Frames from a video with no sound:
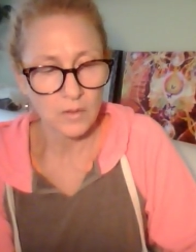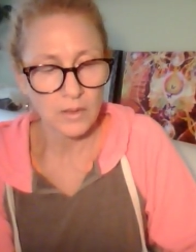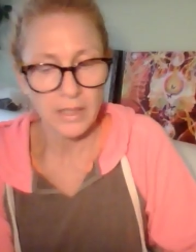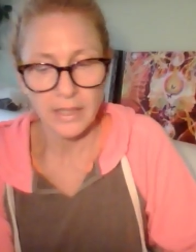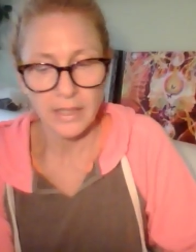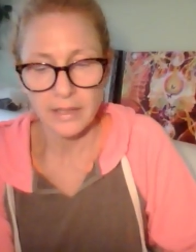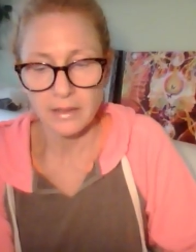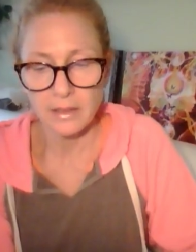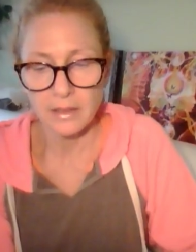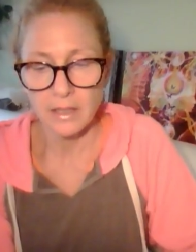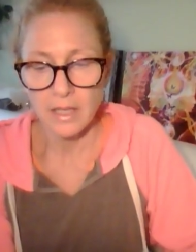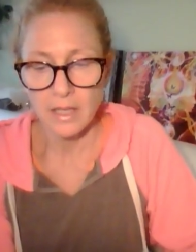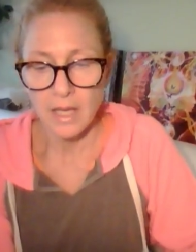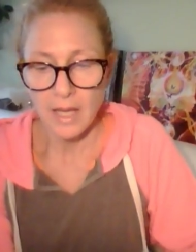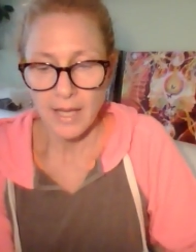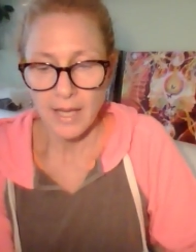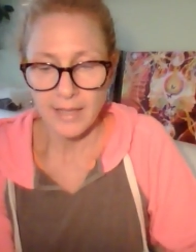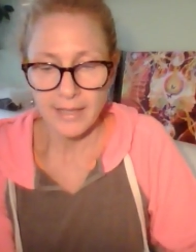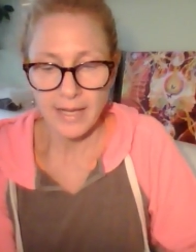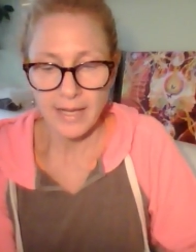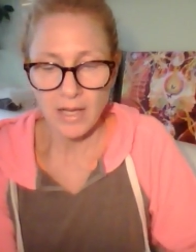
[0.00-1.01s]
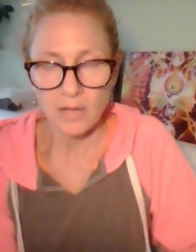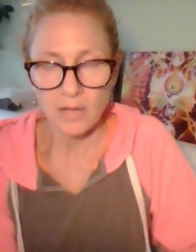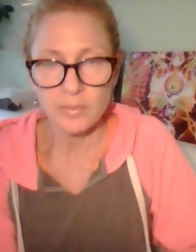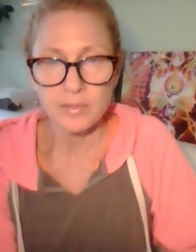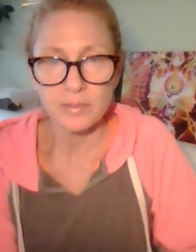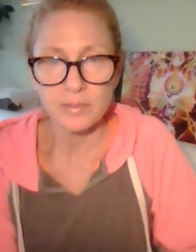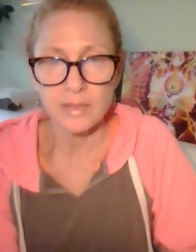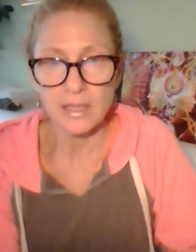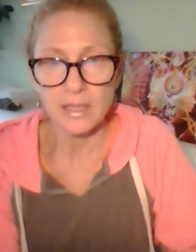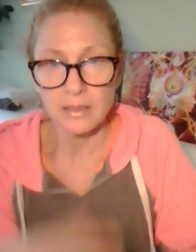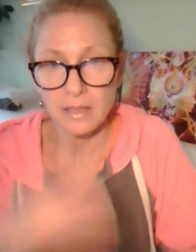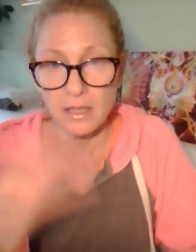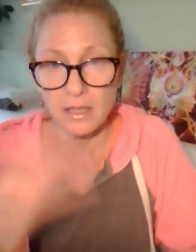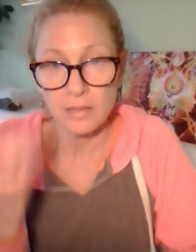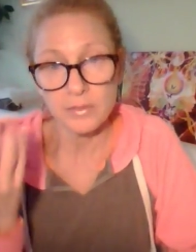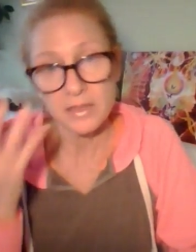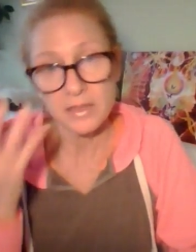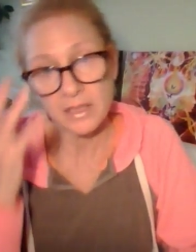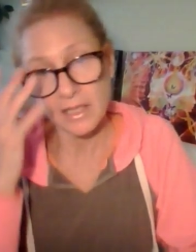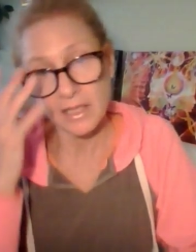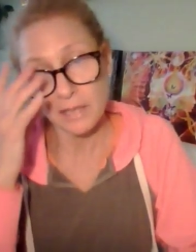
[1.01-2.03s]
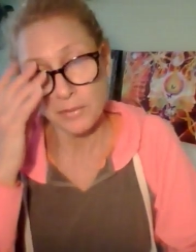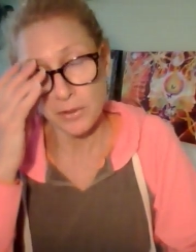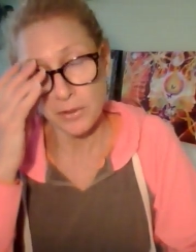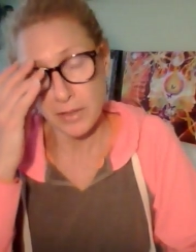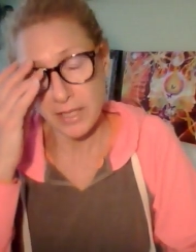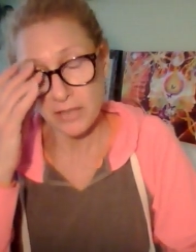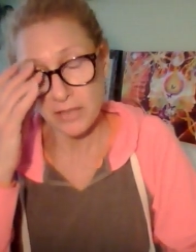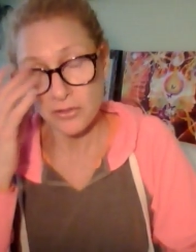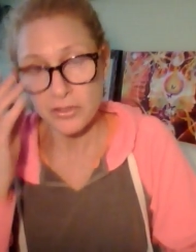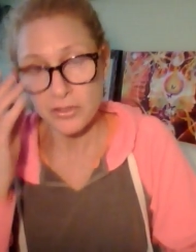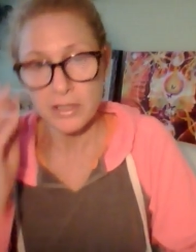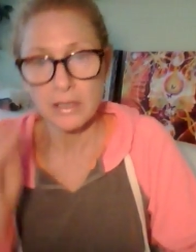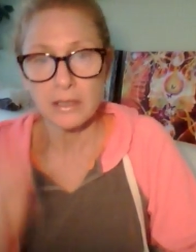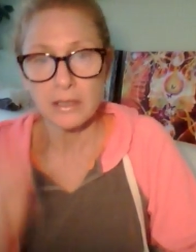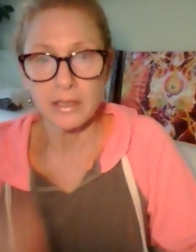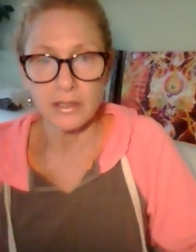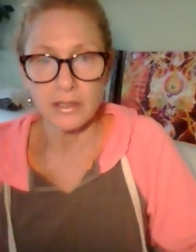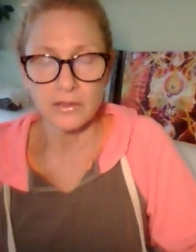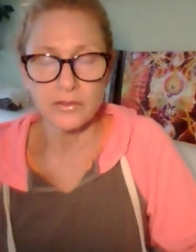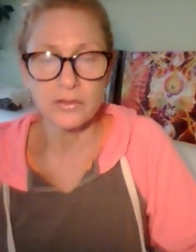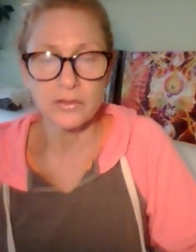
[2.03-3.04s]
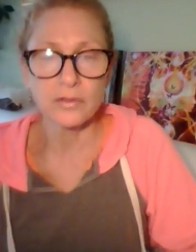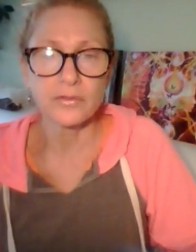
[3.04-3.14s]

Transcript: Okay? And it helps, it helps to keep your energy clear.